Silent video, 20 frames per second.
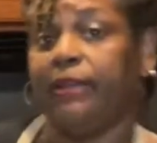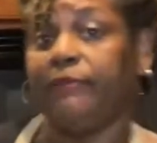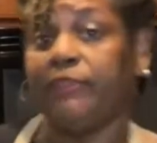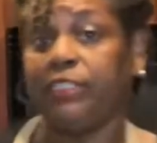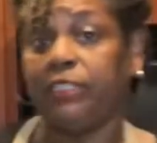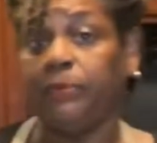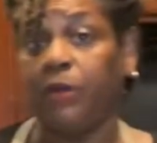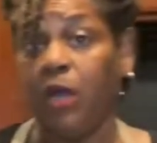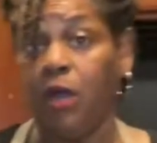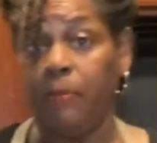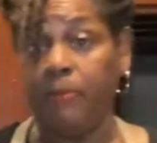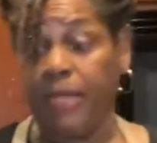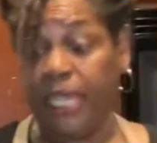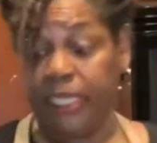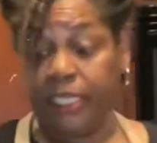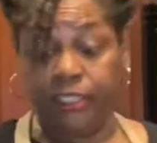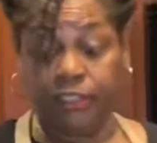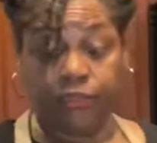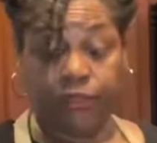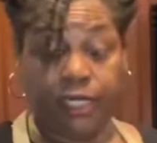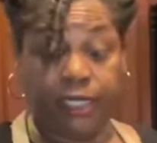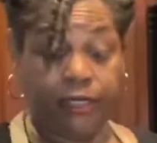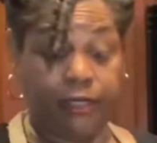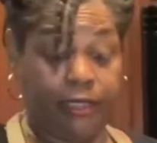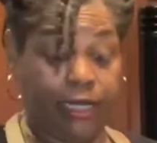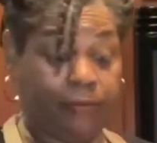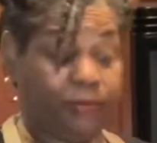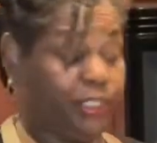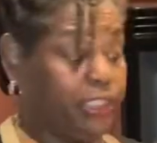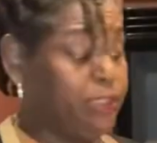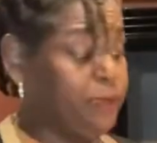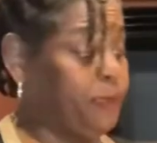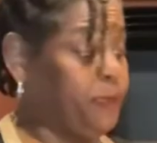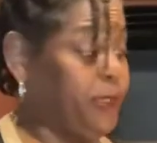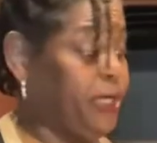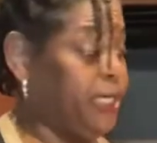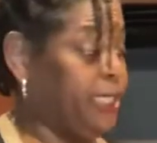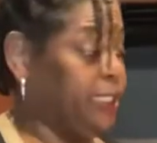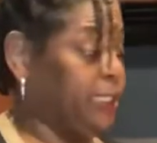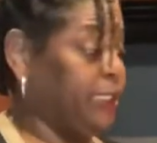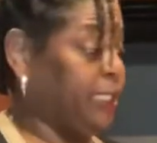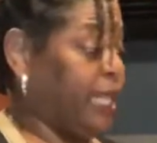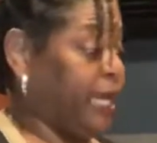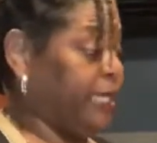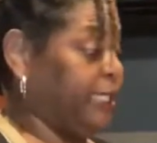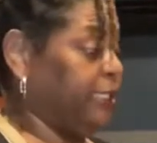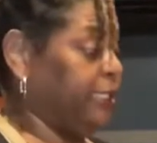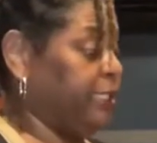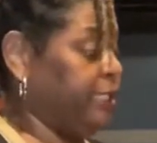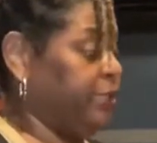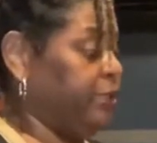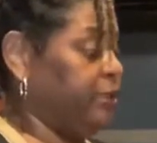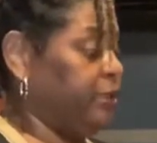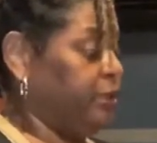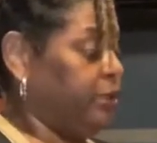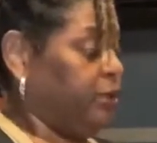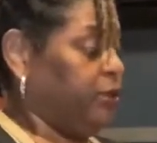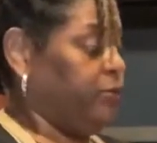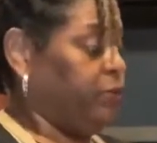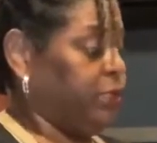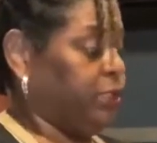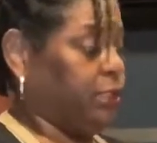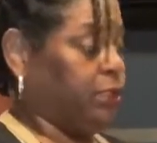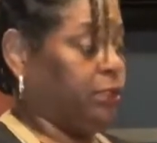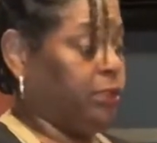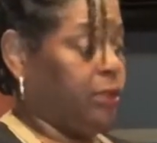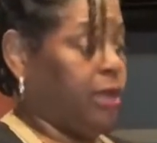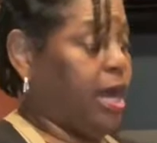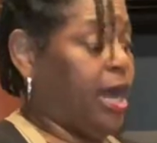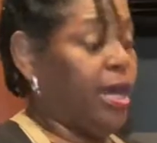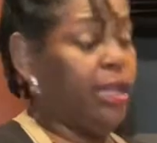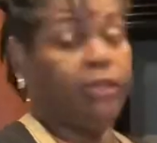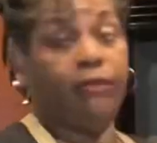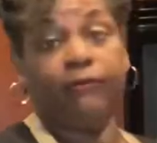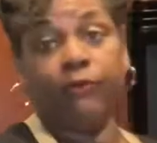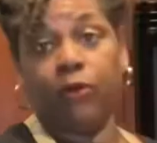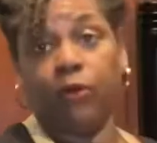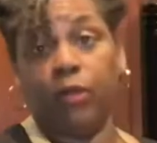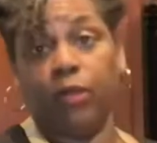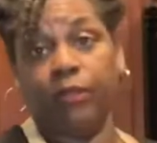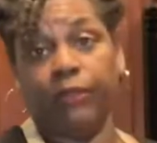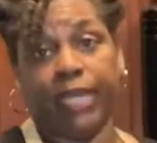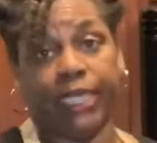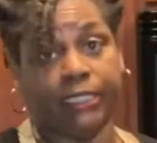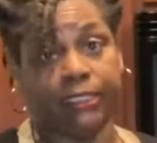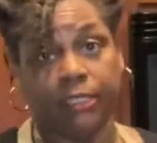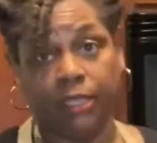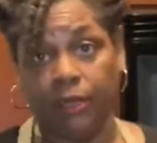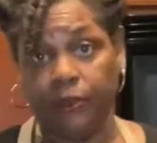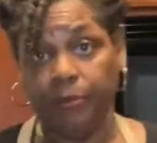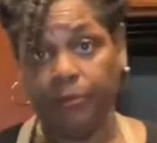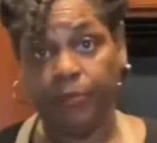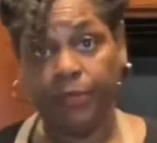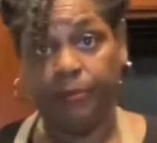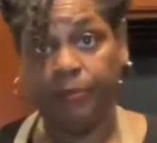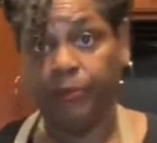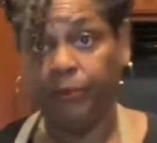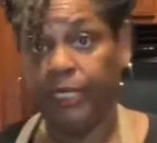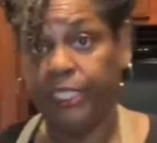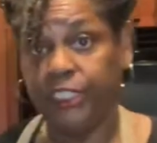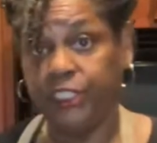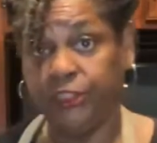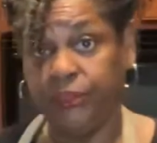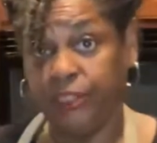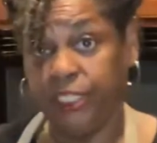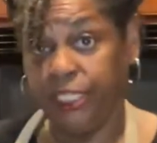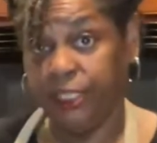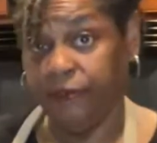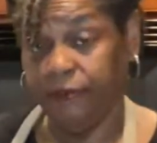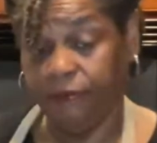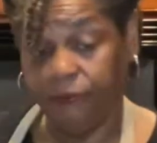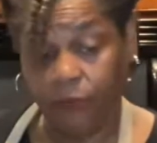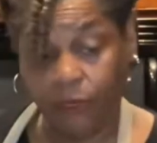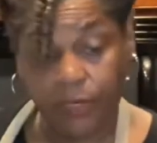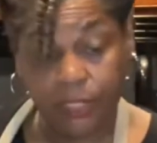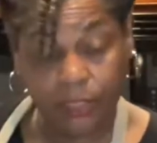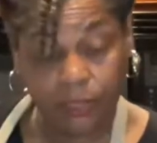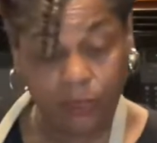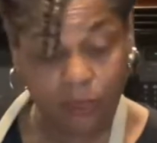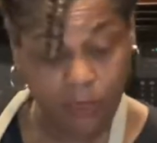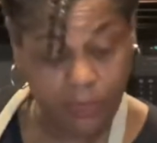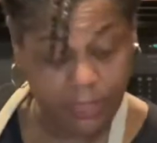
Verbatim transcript: have a small baking tray here and I'm just spraying it lightly with a little olive oil. That's all the preparation you need. Foil